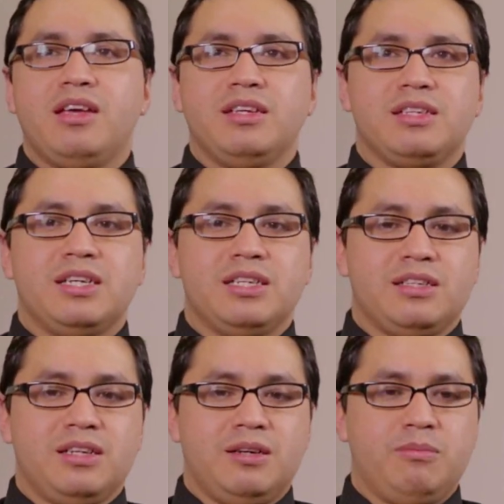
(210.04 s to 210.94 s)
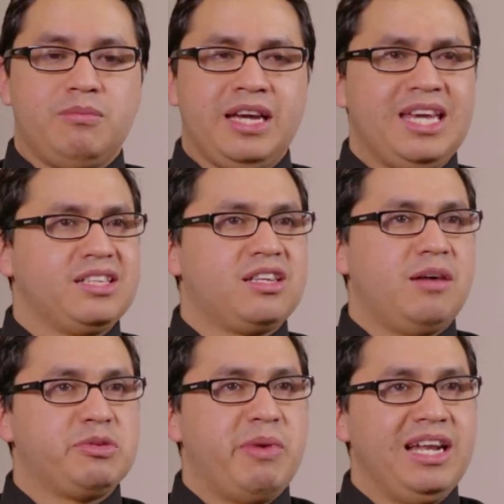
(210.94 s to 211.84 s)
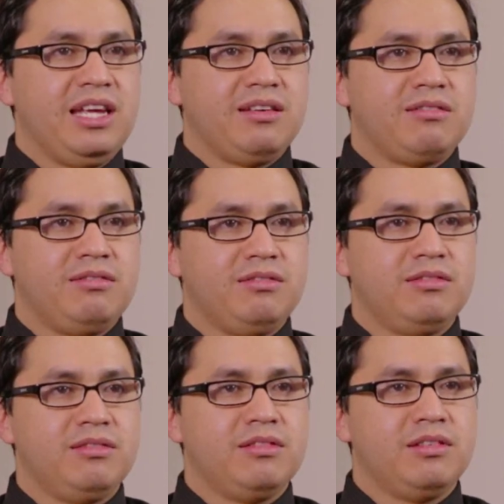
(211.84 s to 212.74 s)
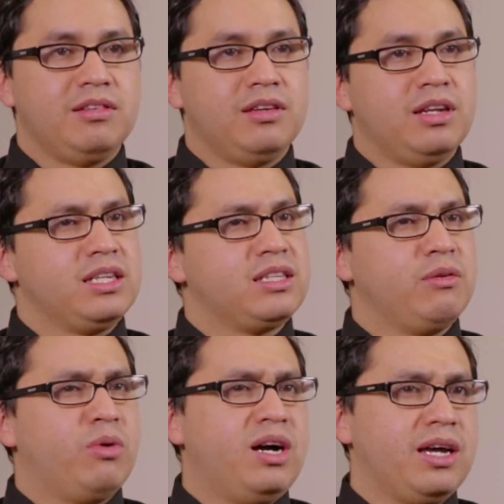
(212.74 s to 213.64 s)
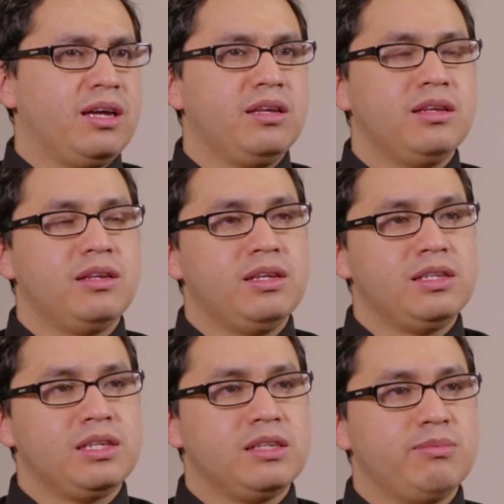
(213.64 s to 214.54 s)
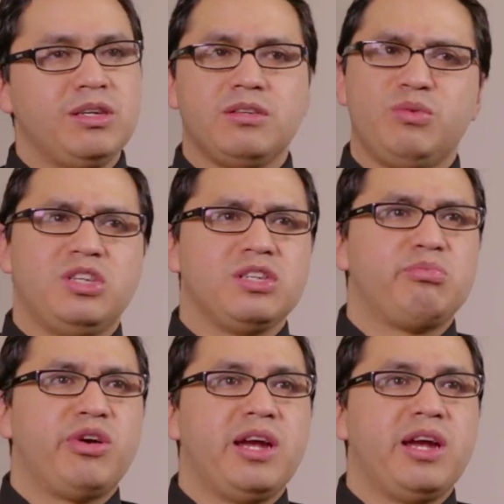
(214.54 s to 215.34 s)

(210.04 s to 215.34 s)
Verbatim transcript: He says, um, "I can't stop smiling," and I say, "Why?" He says, "Because we just